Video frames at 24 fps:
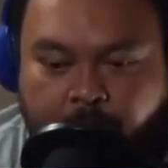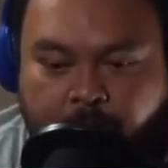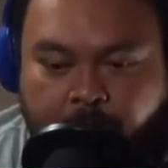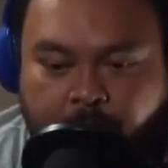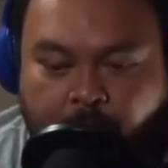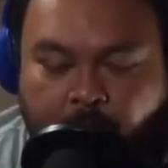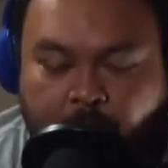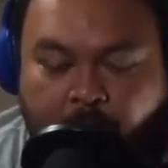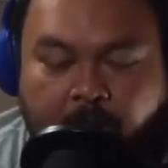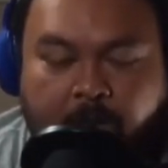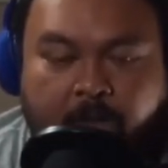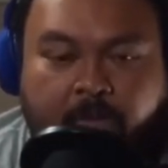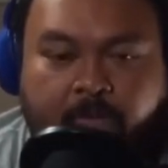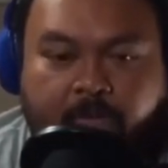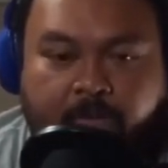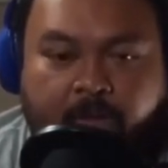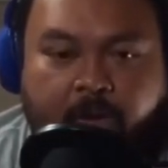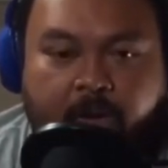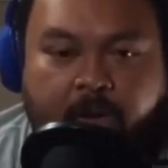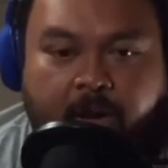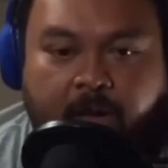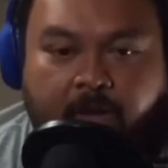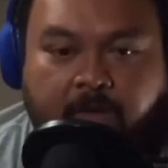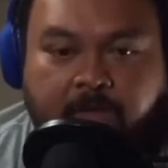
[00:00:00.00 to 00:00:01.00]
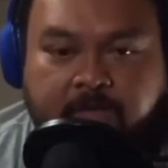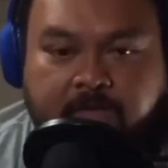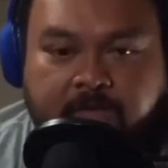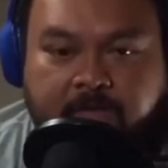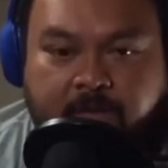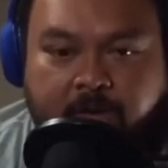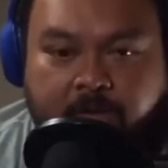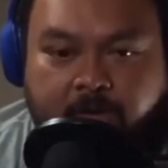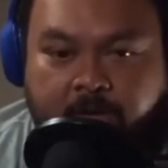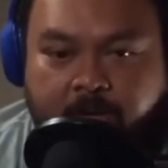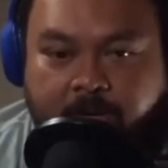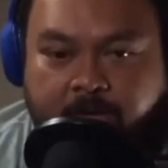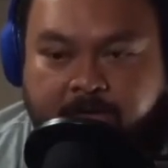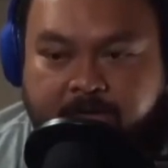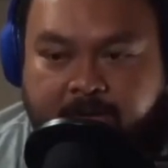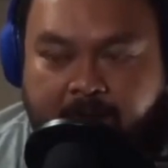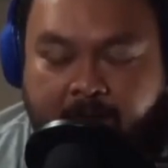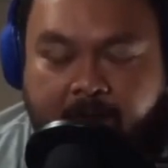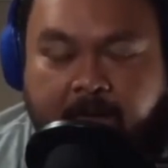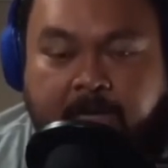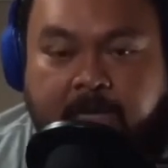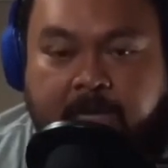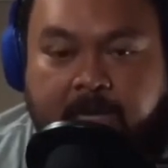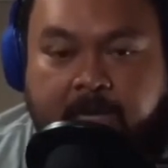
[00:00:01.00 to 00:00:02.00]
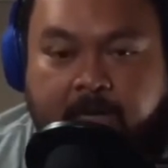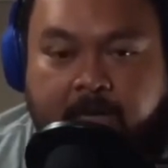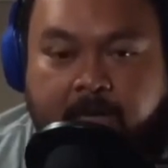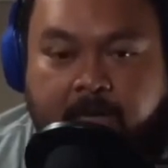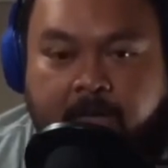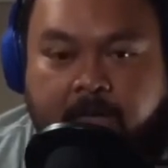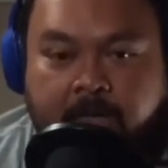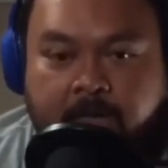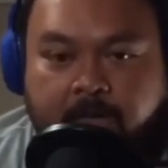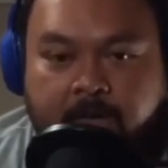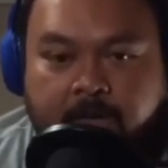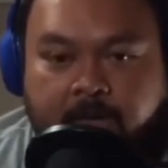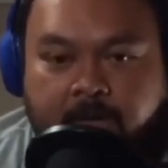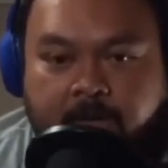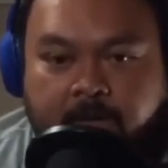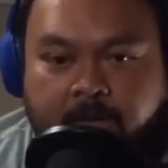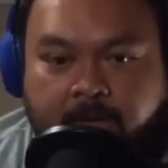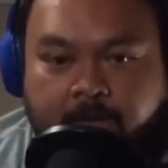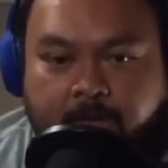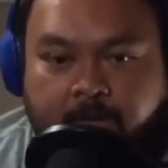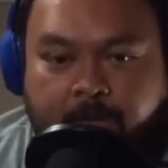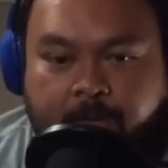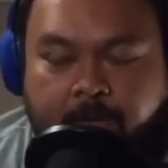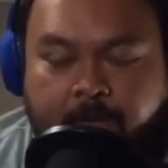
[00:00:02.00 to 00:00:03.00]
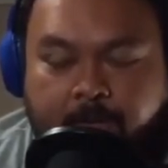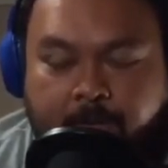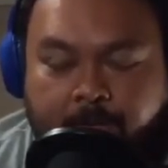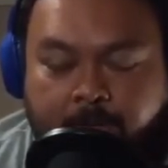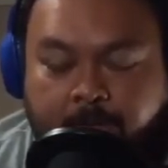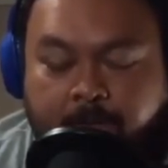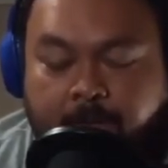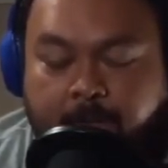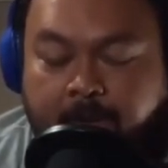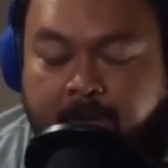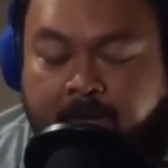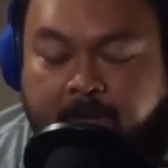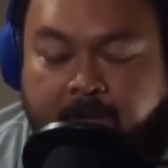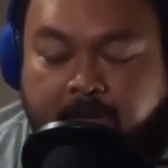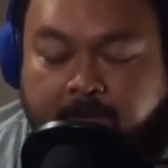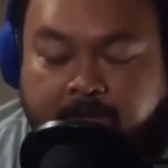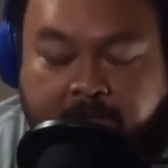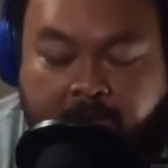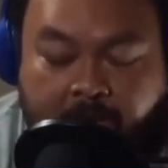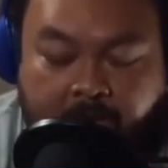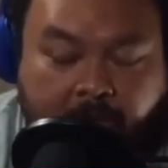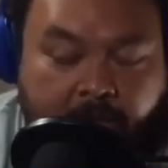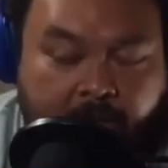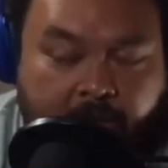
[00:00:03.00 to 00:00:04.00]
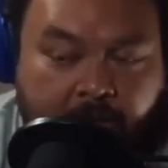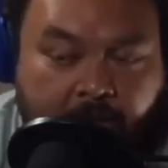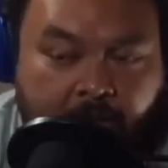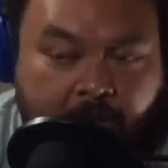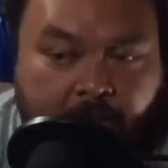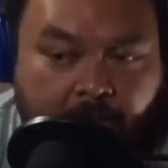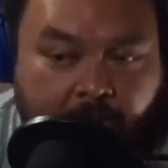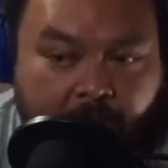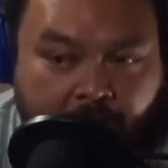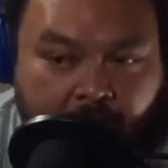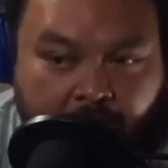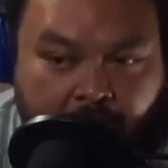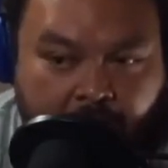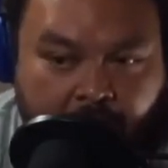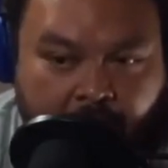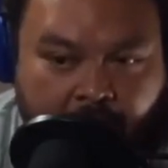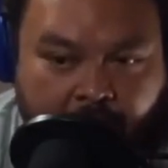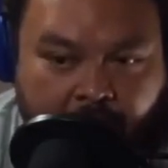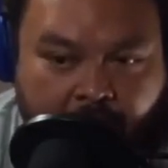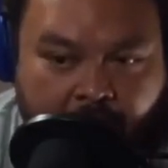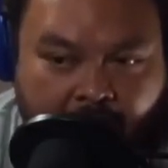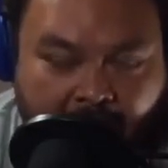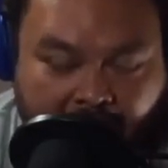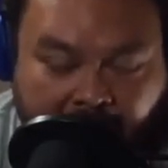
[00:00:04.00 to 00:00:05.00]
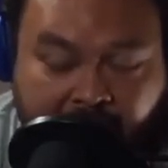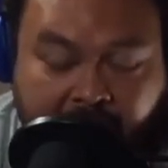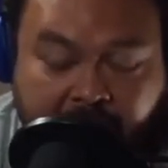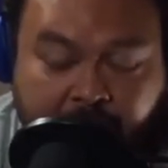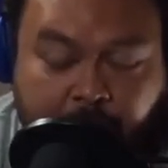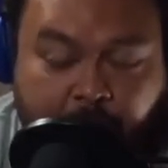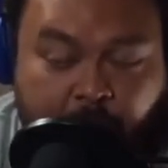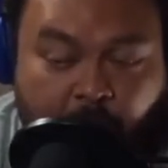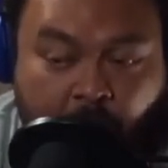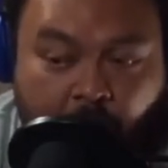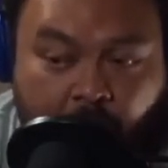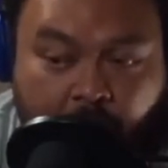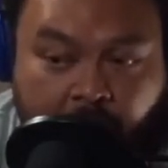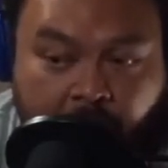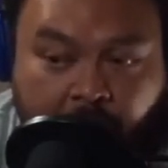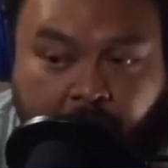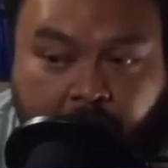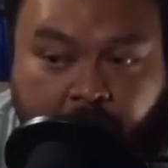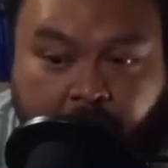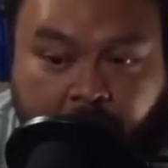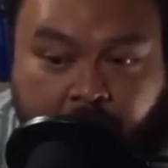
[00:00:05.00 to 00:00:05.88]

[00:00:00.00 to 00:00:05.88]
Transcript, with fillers: well thought out series ending. I agree. Because like at this point